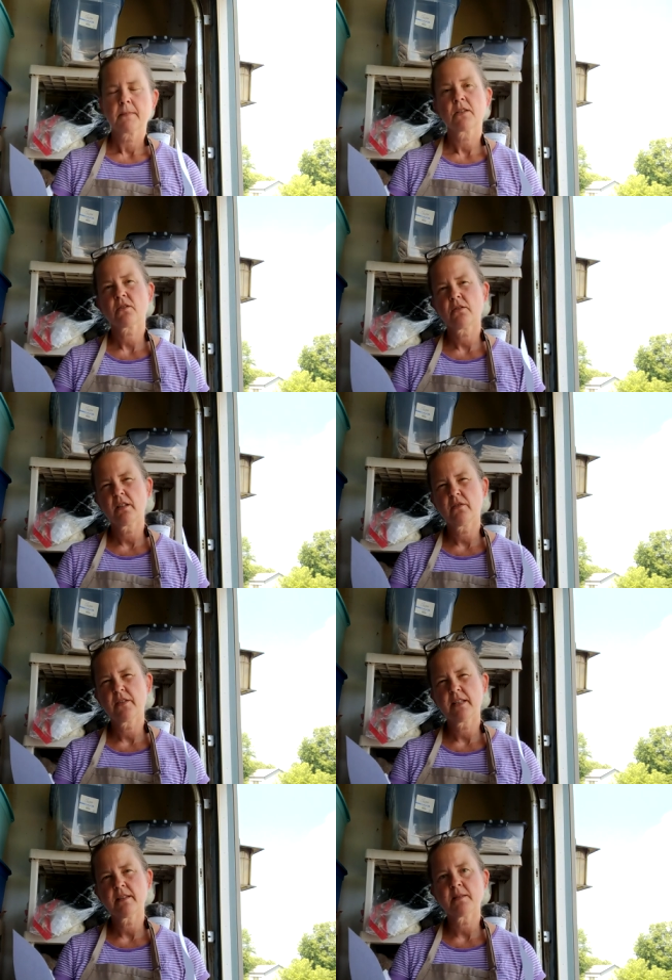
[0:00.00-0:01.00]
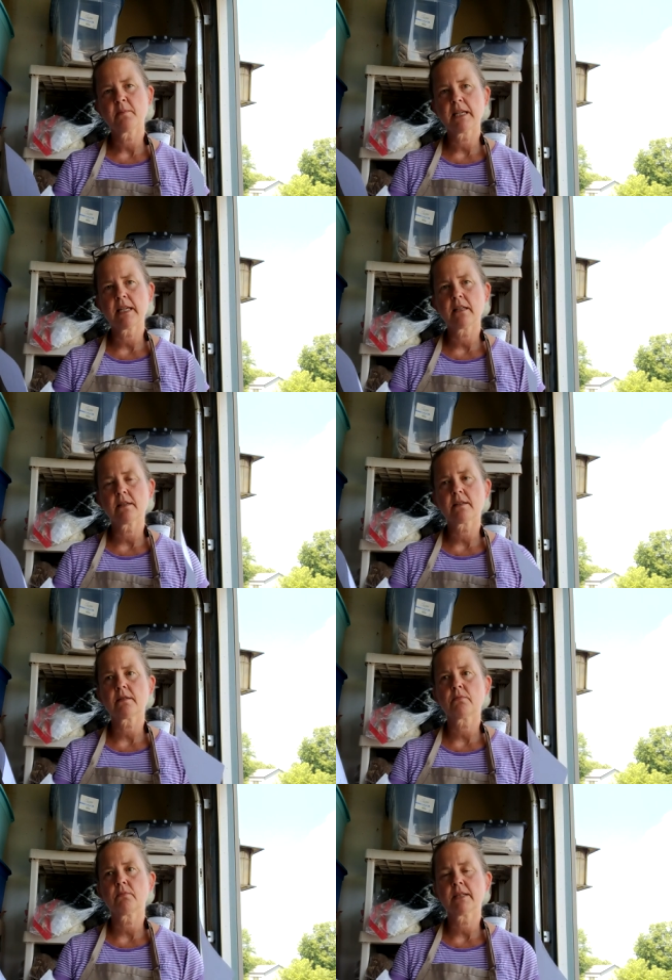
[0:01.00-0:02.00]
Skirting the fleeces
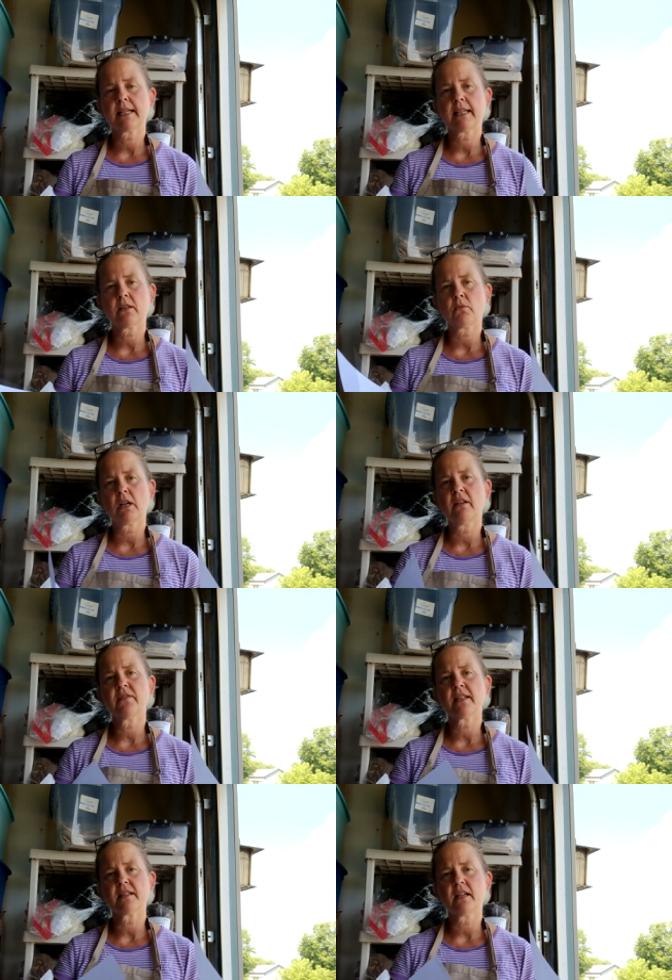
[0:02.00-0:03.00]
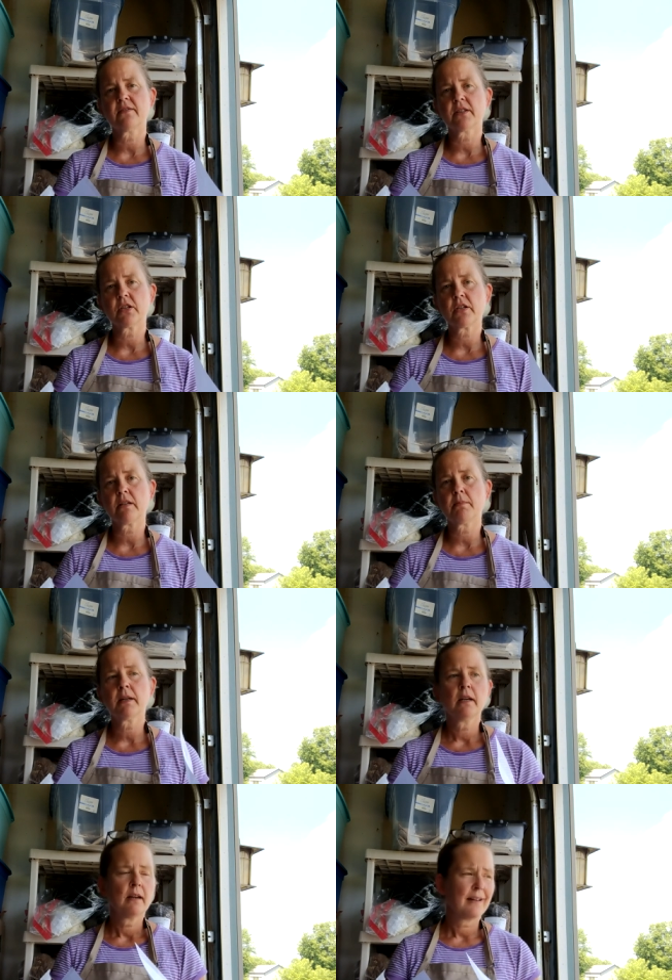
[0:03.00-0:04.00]
means once I get the raw fleece off the sheep,
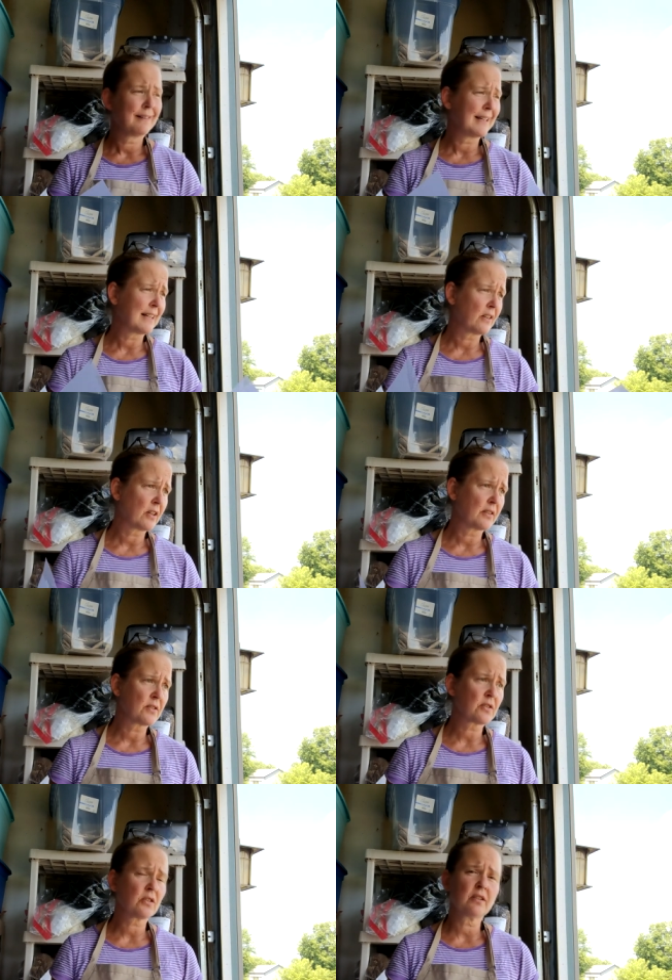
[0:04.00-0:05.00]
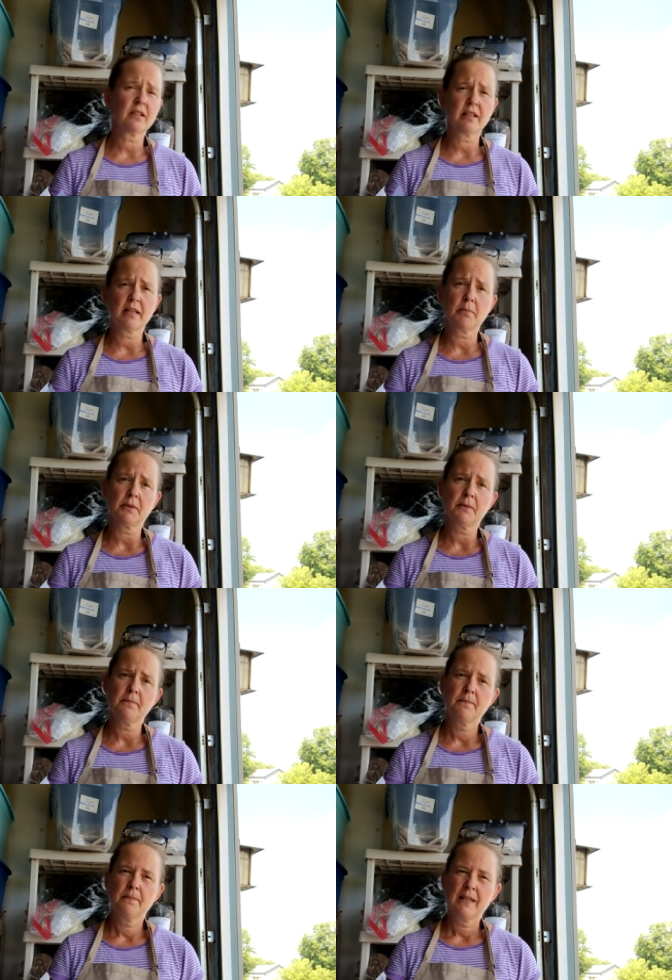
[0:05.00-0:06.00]
I lay it out on the skirting table
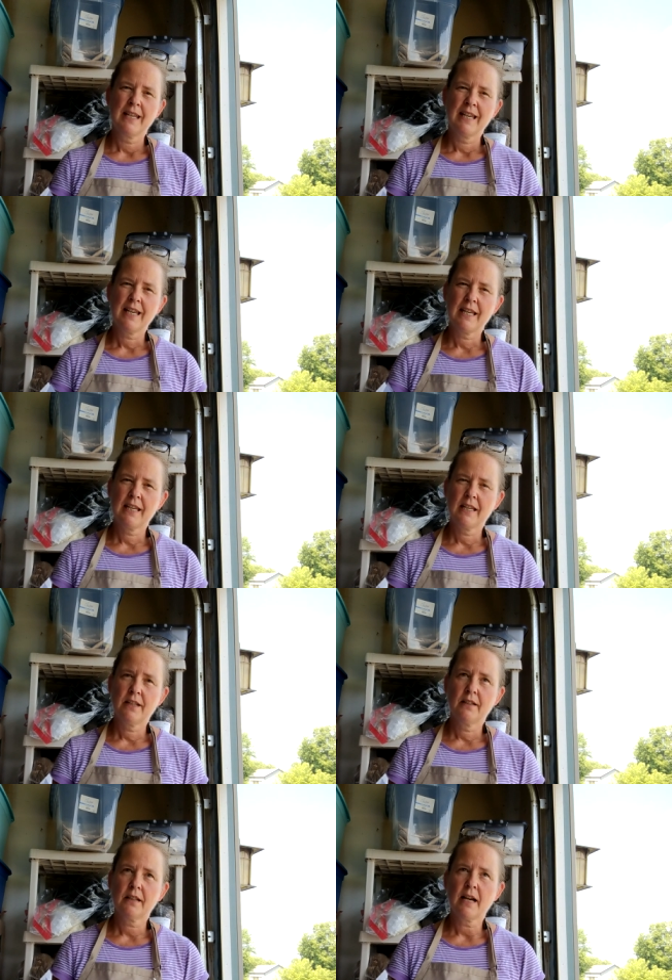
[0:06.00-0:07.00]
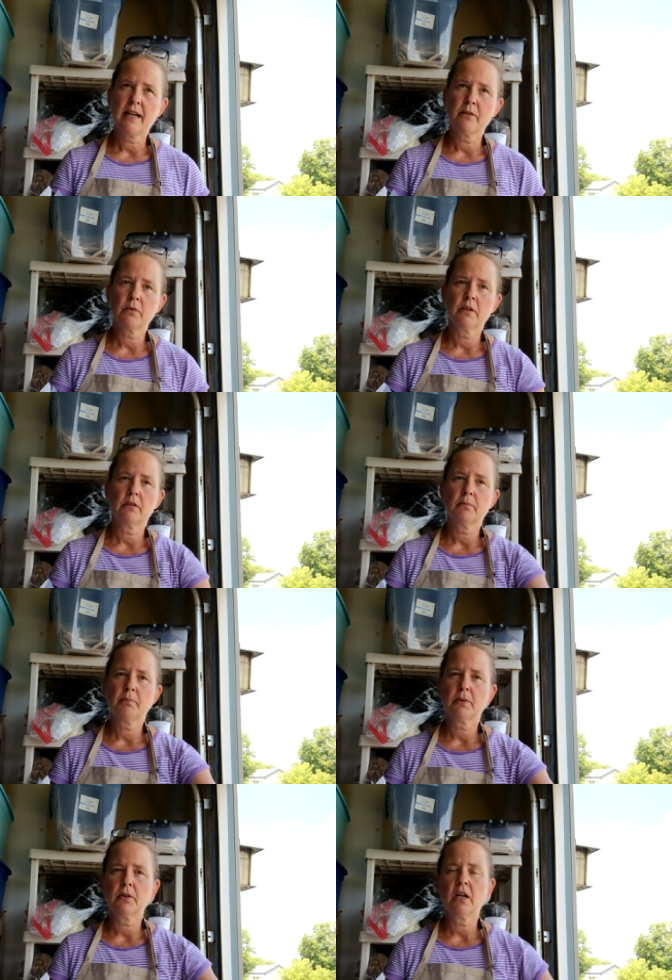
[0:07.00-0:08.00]
and I will
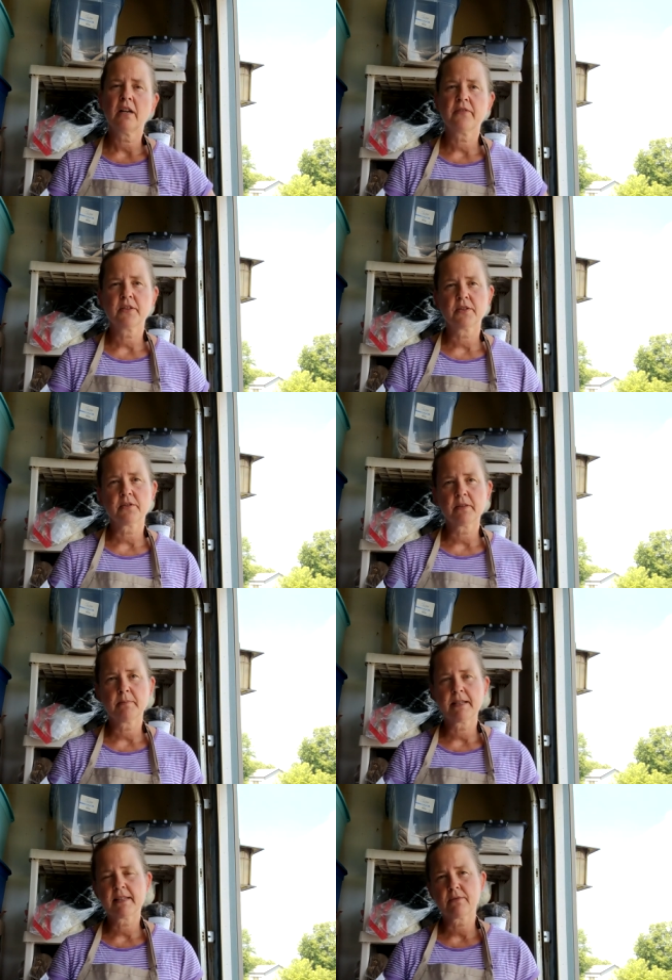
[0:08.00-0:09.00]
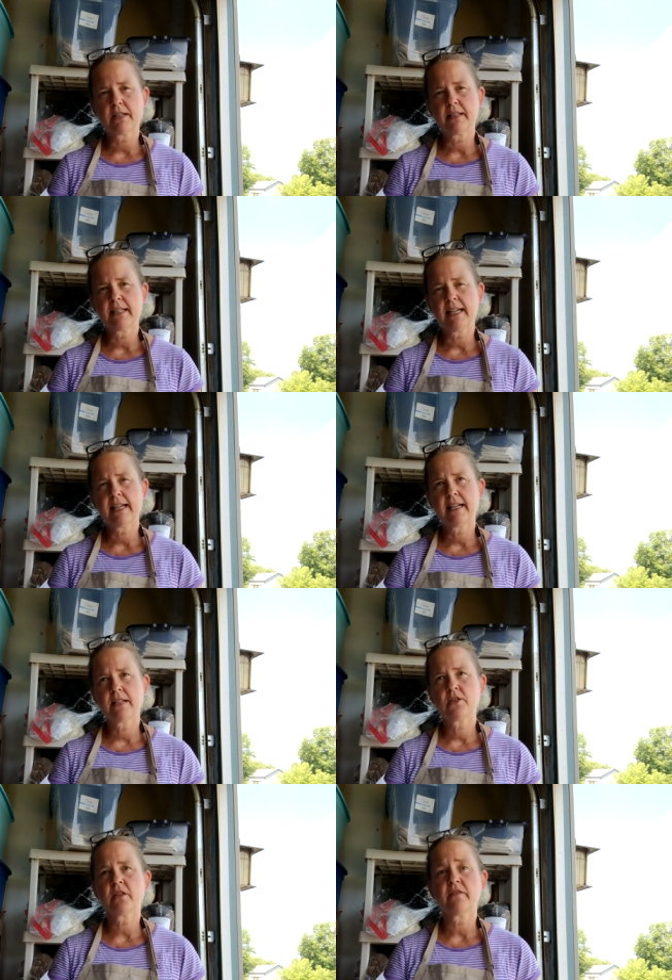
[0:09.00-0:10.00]
pull off the dirty bits around the
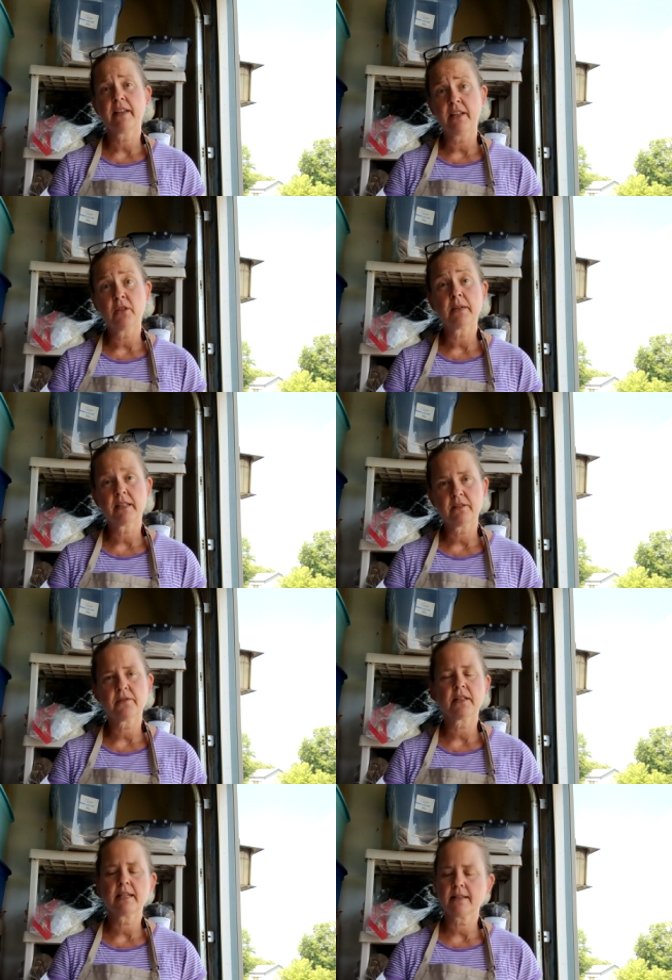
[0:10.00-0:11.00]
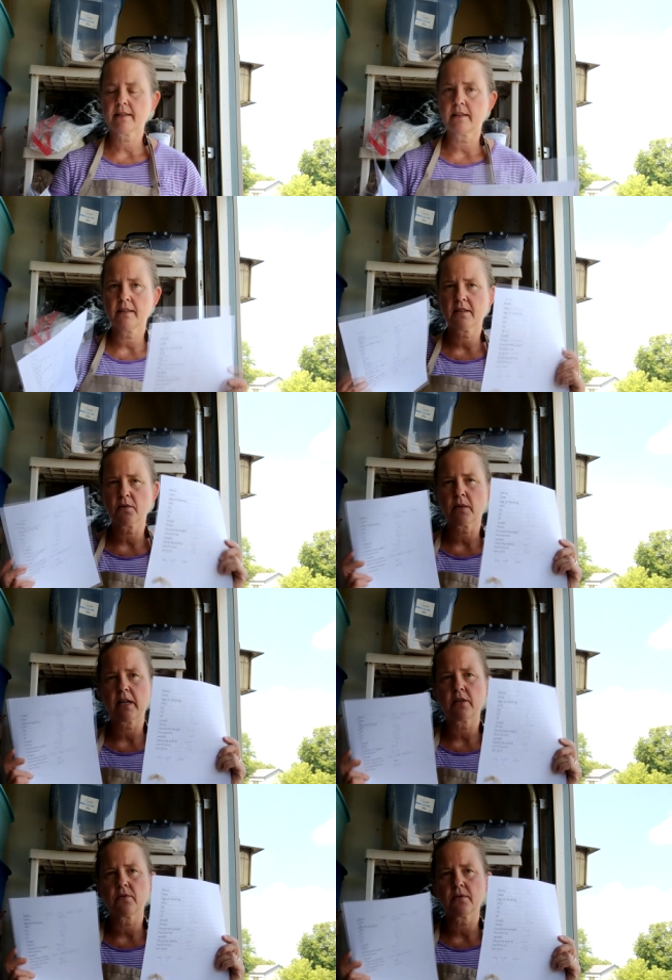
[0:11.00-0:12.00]
edge, evaluate the fleece, and this is what I
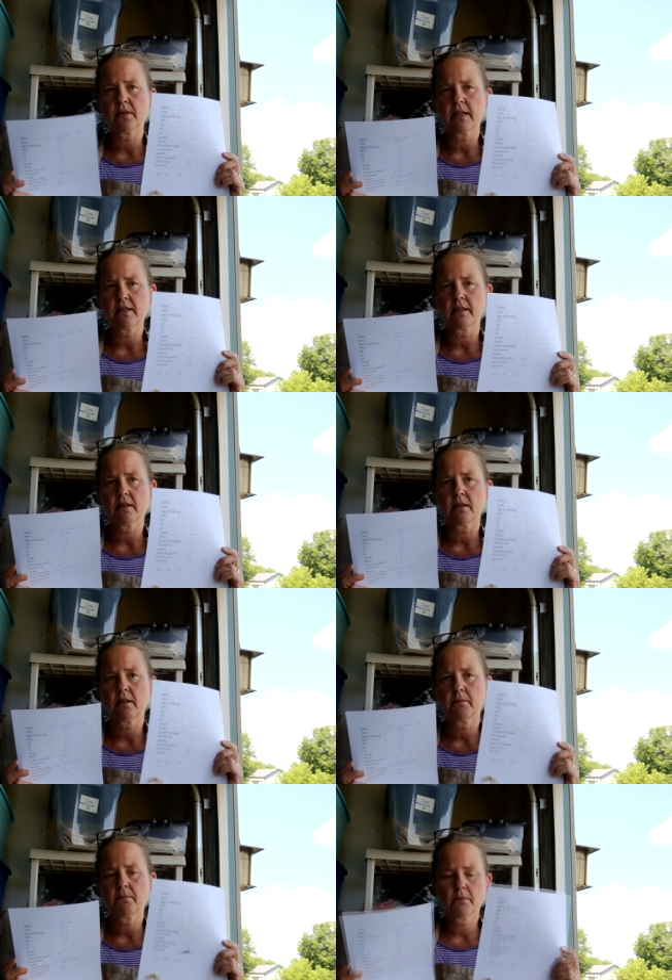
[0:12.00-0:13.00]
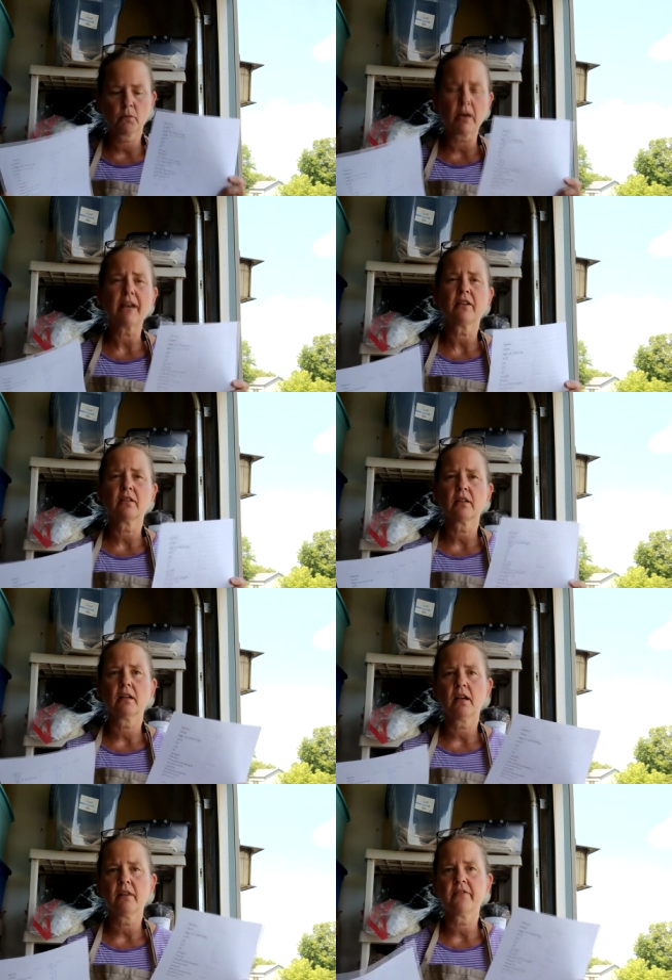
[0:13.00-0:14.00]
use as the record
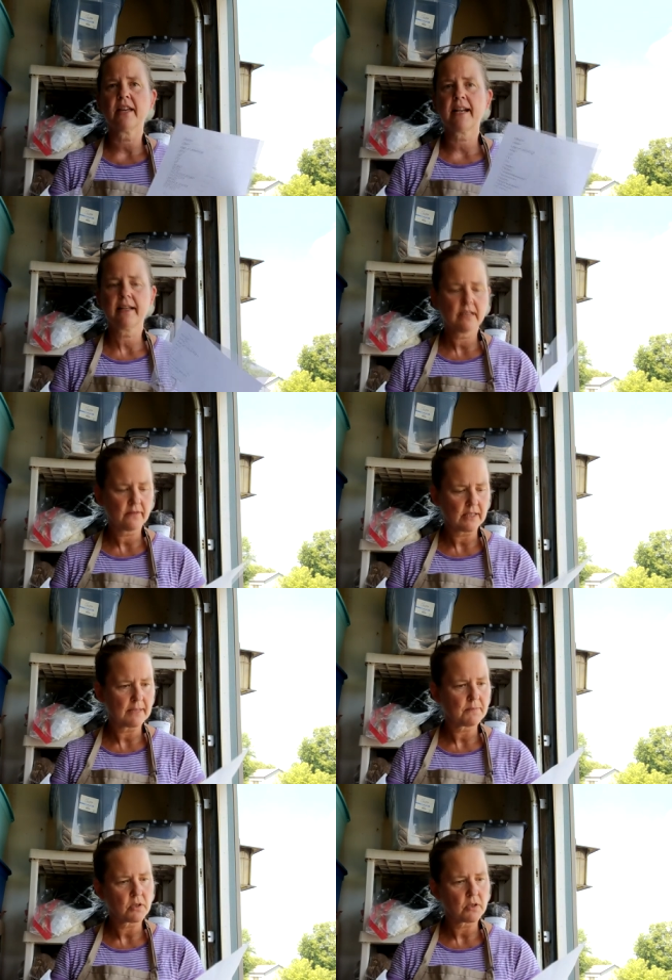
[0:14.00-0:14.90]
of that activity.